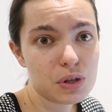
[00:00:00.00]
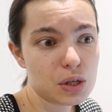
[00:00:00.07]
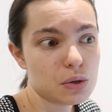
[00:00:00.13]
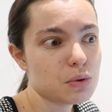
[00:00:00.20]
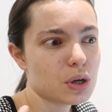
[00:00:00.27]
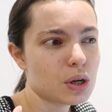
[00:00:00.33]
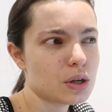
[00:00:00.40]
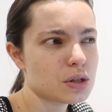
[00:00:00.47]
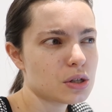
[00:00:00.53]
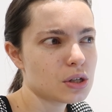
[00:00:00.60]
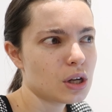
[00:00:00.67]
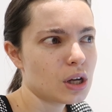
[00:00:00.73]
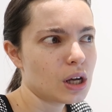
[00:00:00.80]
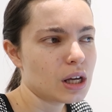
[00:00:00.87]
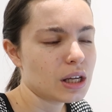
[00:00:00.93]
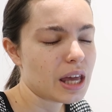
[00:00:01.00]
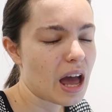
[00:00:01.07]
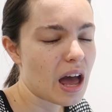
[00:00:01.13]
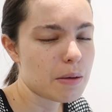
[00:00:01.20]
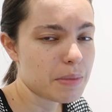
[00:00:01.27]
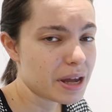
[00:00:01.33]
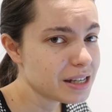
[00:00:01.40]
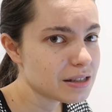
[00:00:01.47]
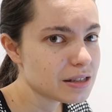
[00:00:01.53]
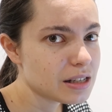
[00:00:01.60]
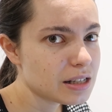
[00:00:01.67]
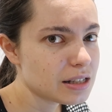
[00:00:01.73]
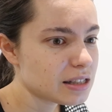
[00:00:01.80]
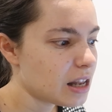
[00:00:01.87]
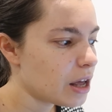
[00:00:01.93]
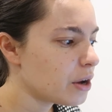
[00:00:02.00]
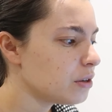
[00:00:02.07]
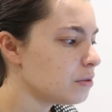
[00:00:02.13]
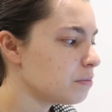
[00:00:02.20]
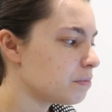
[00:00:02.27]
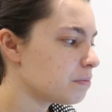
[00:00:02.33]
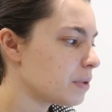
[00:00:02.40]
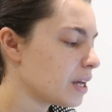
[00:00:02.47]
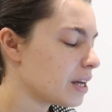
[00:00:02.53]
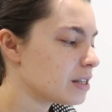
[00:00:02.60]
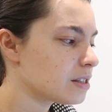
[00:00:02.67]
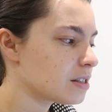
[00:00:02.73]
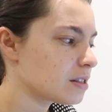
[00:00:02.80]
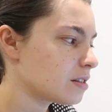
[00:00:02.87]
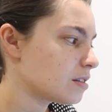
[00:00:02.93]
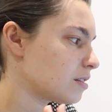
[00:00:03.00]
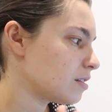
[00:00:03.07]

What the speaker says: You could get a maintenance loan, but